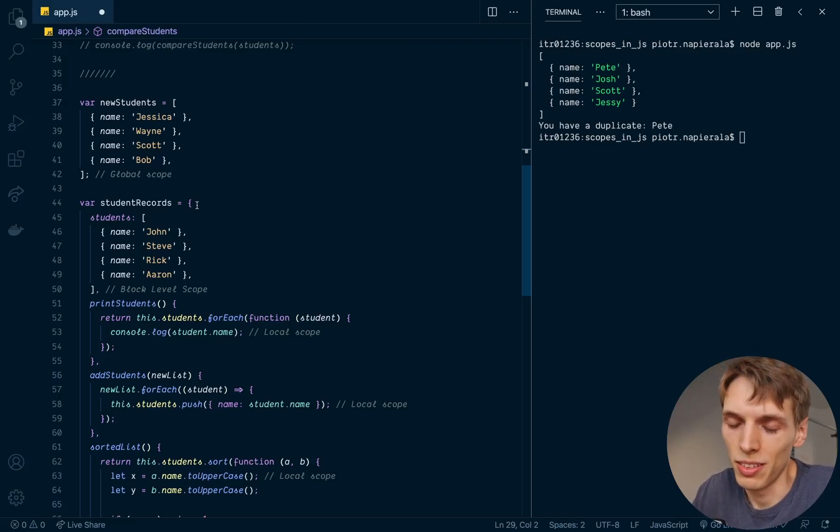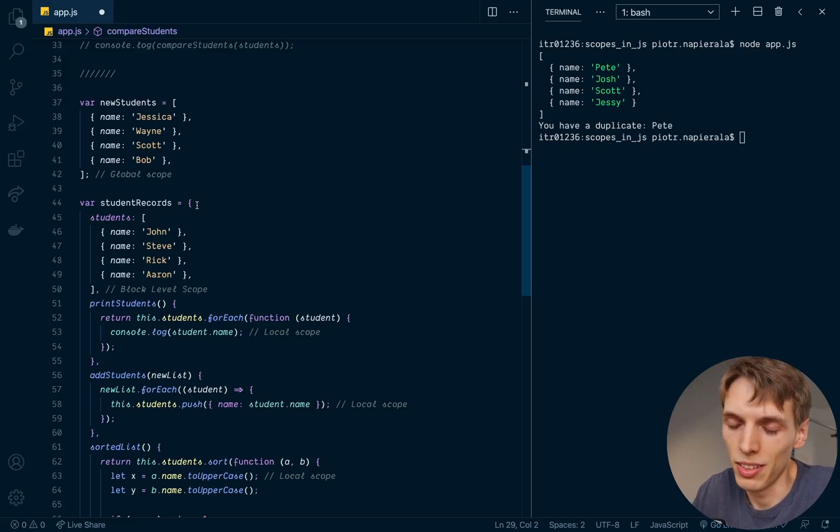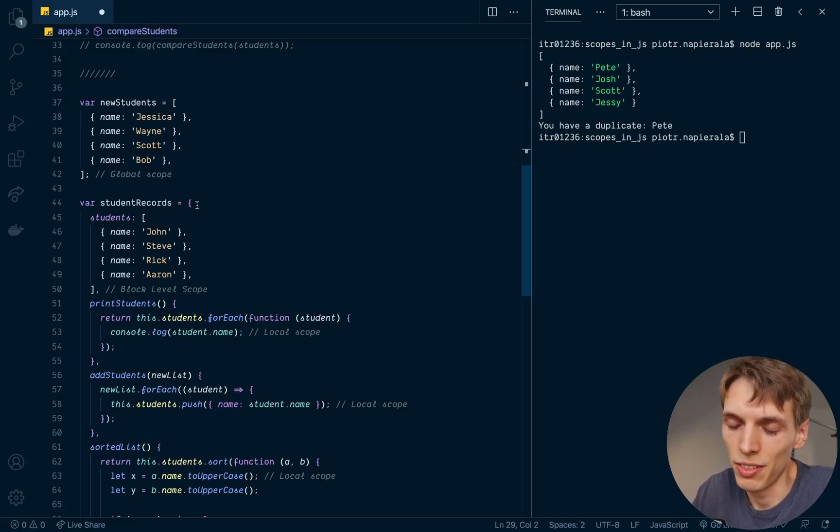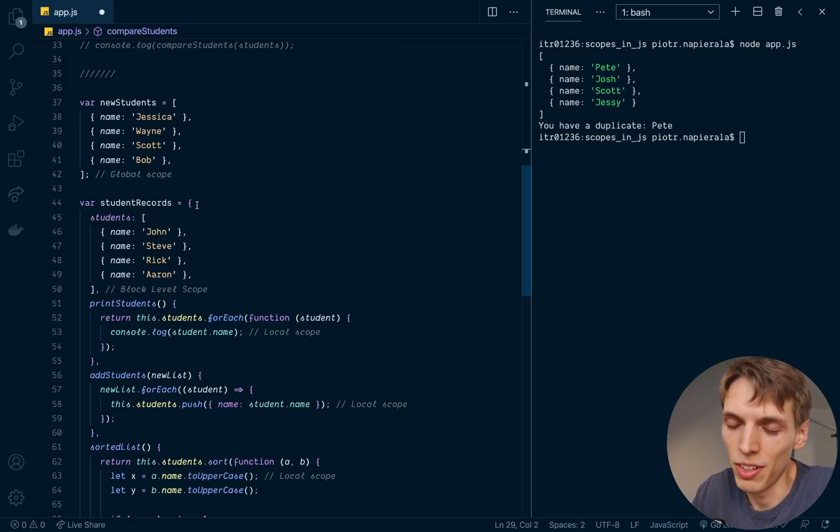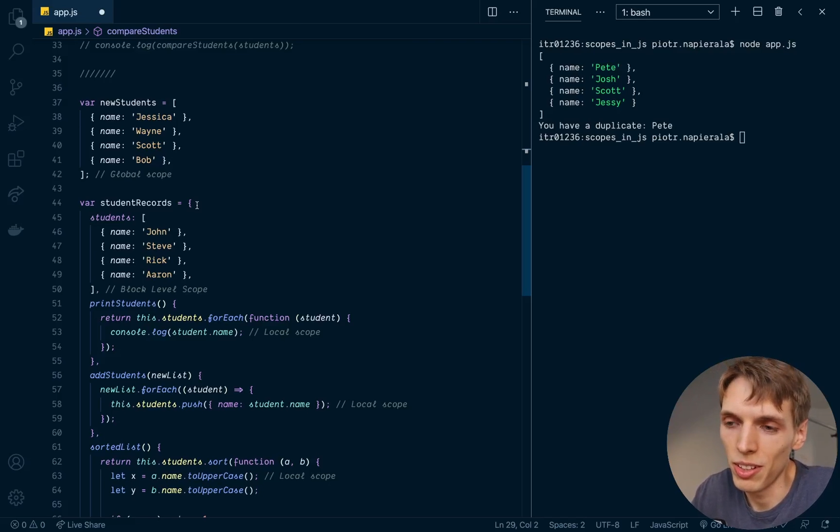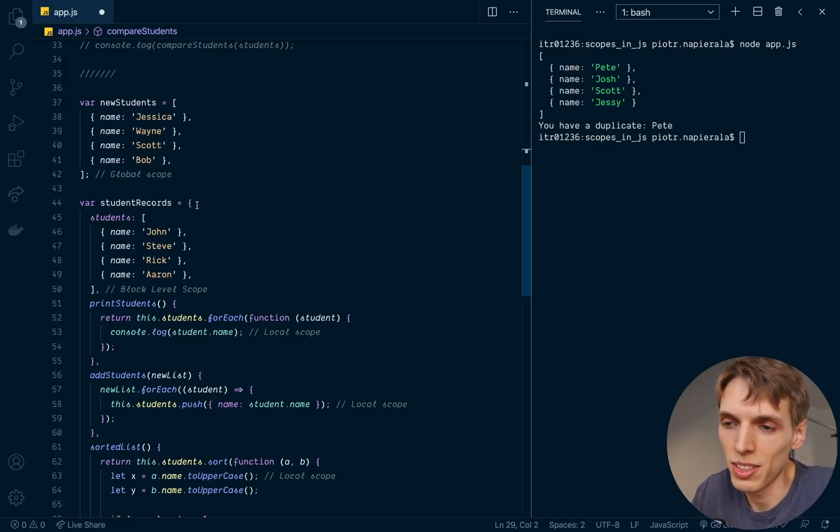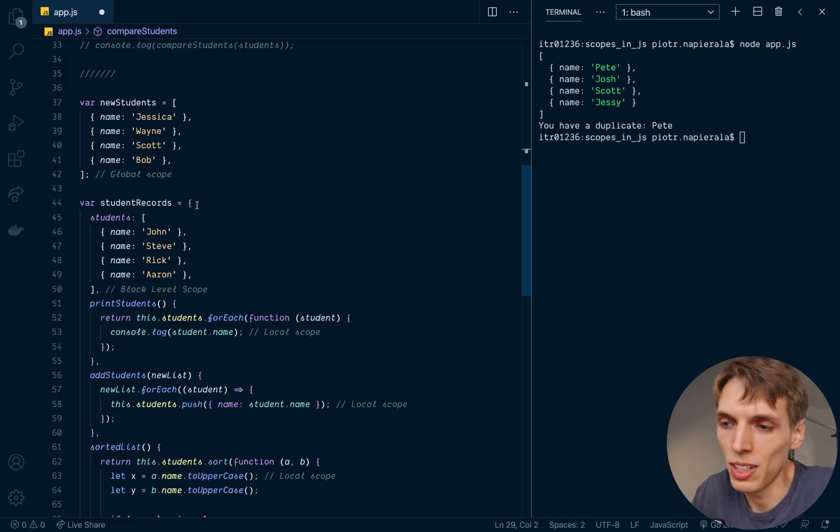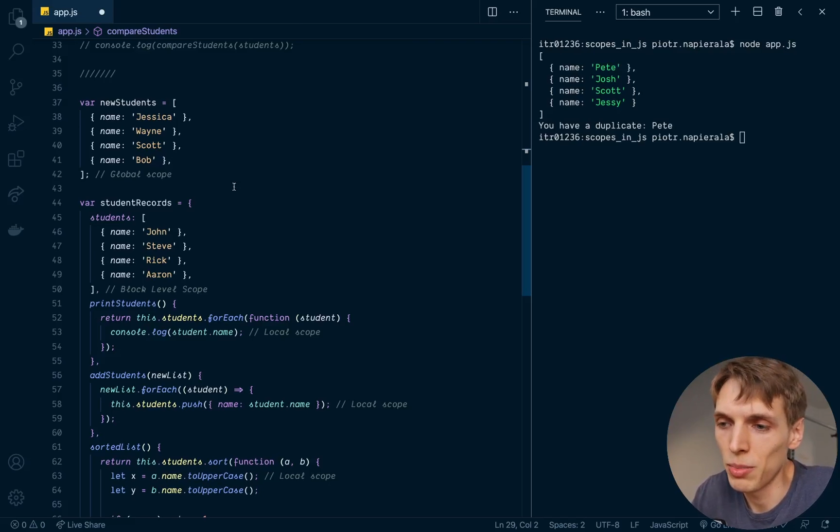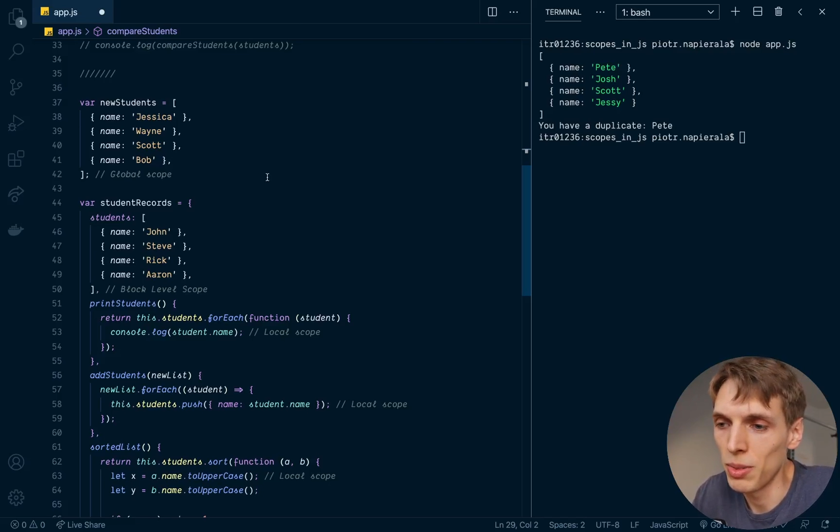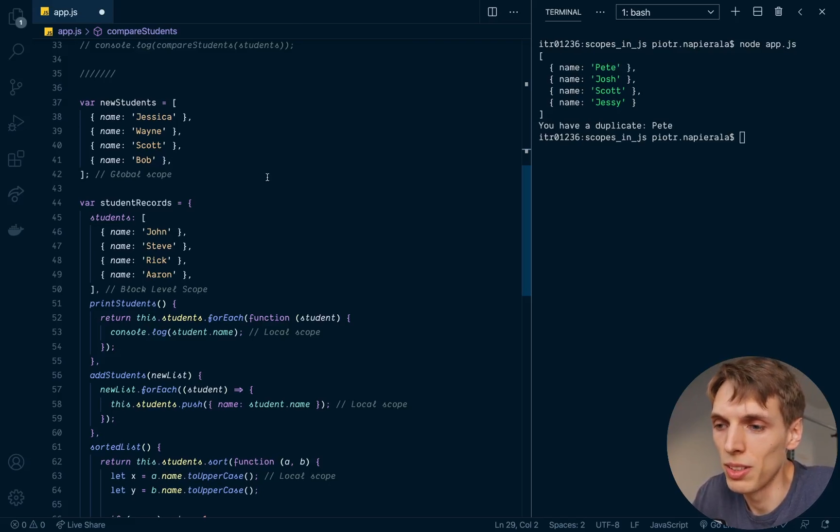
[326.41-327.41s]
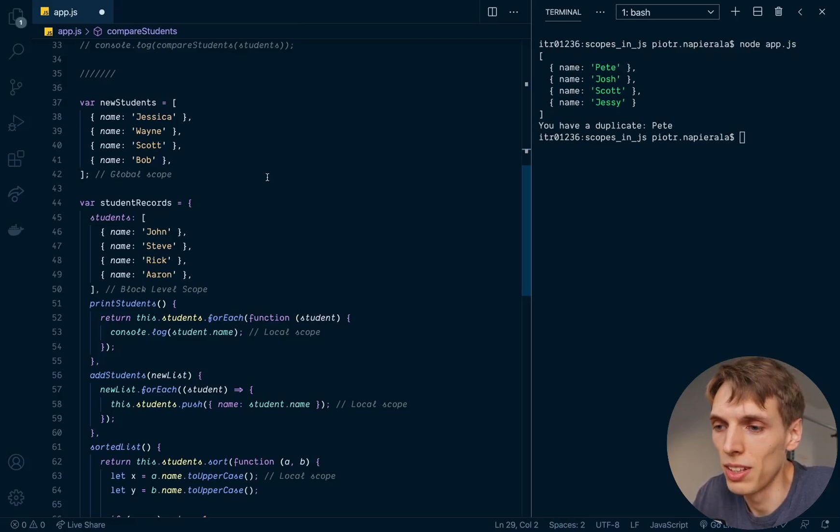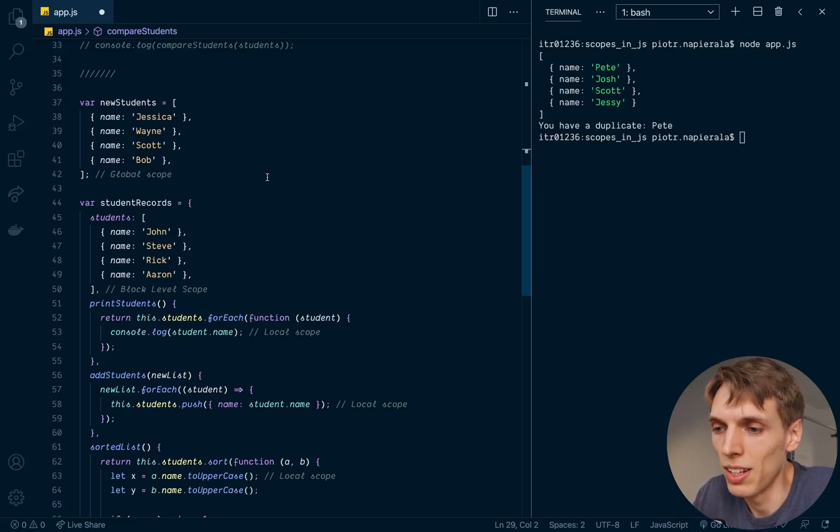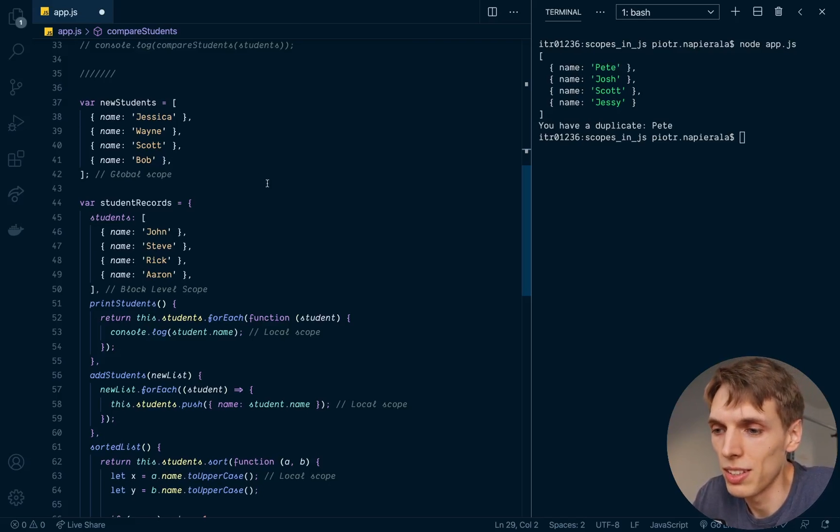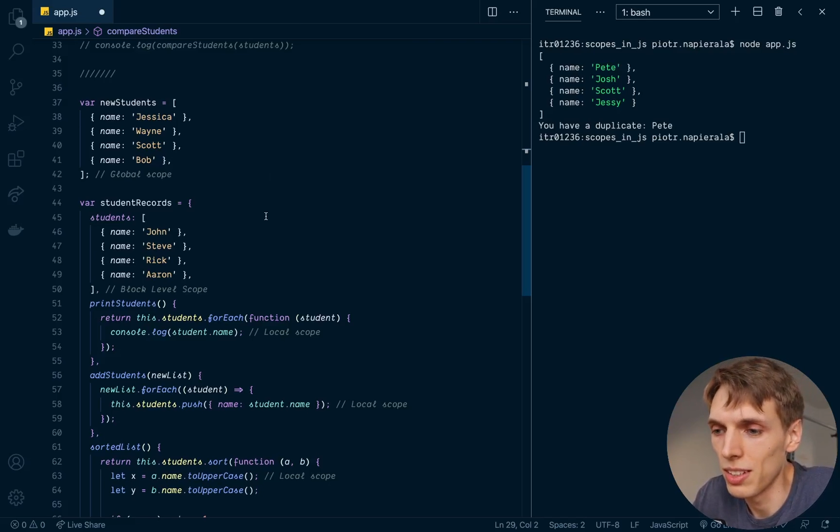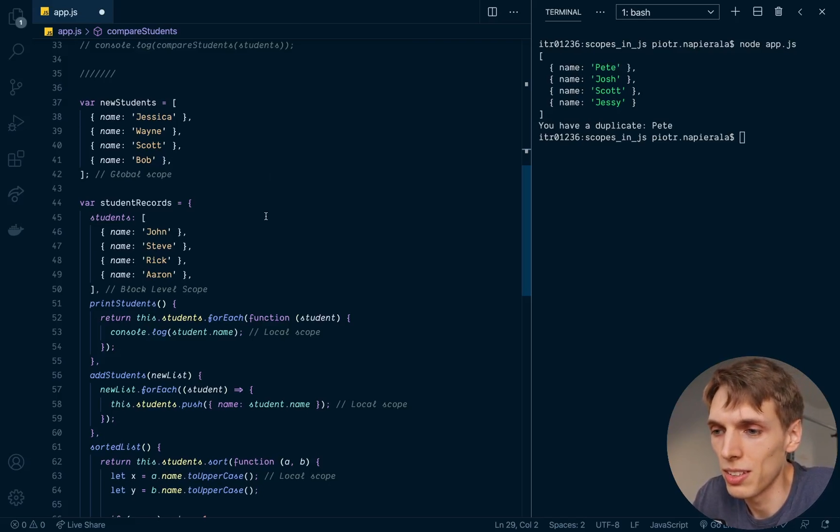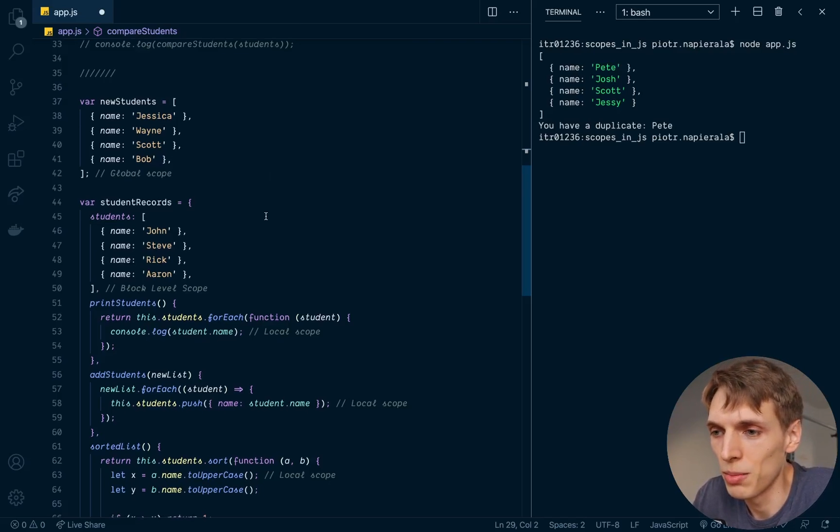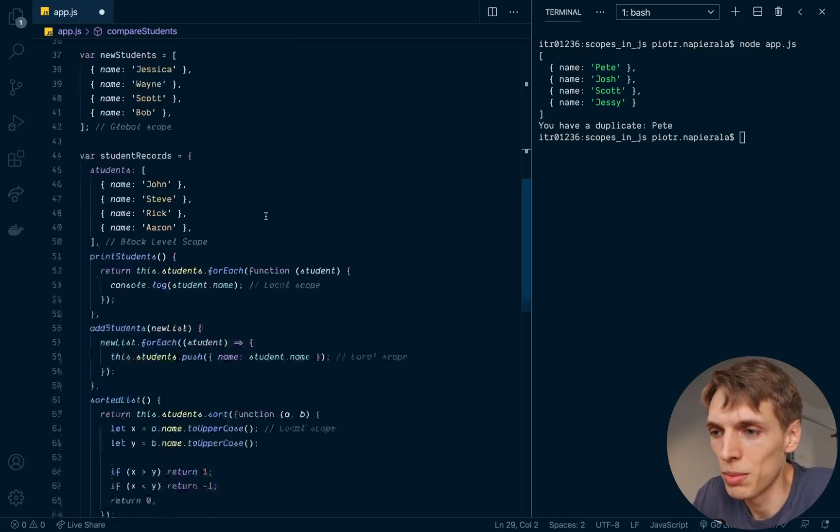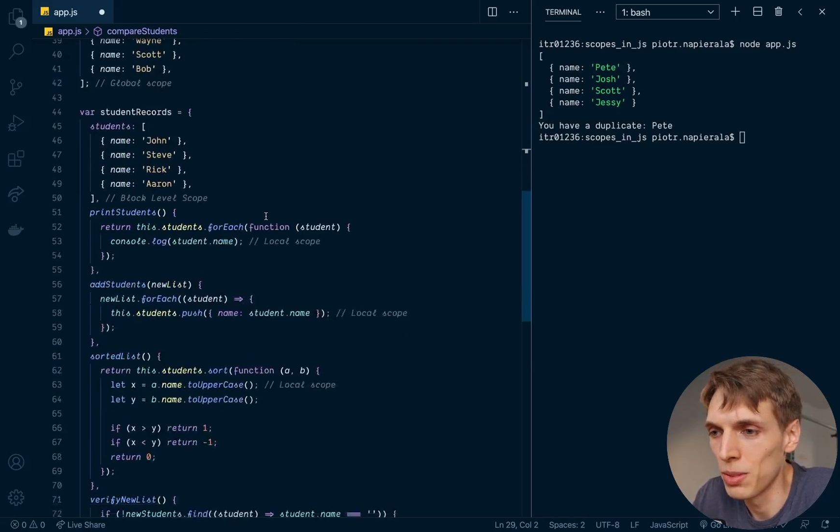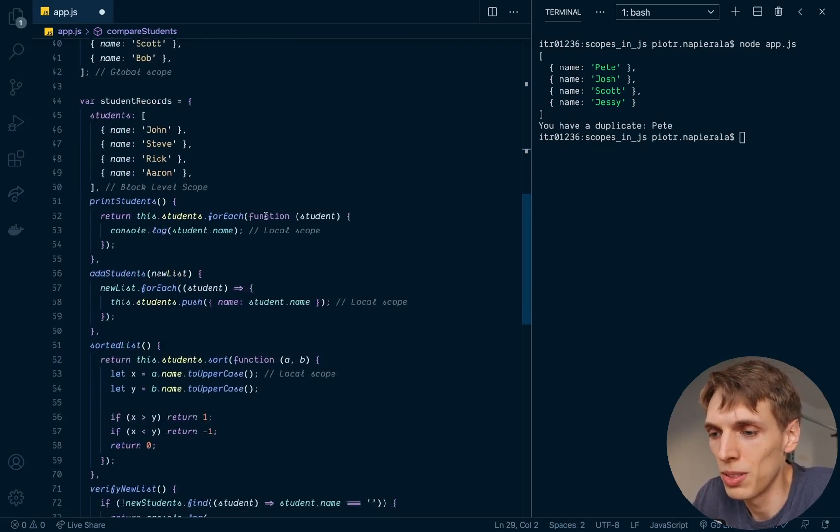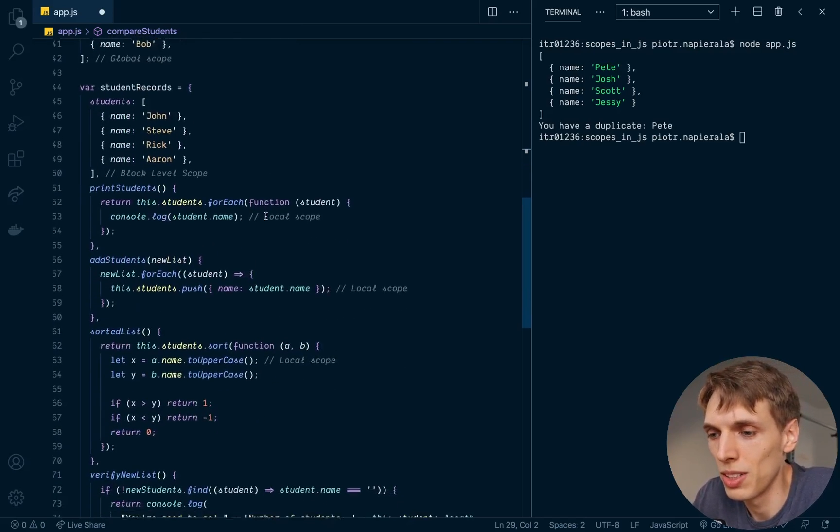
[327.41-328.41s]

the third example and the last example